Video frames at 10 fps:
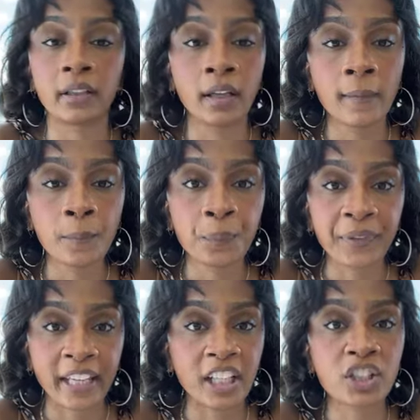
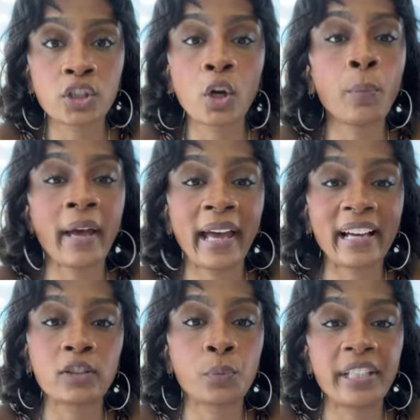And you're so mad
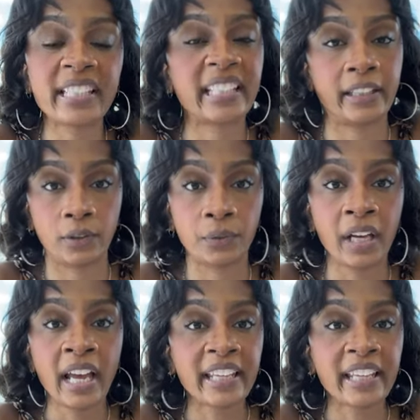because we see you.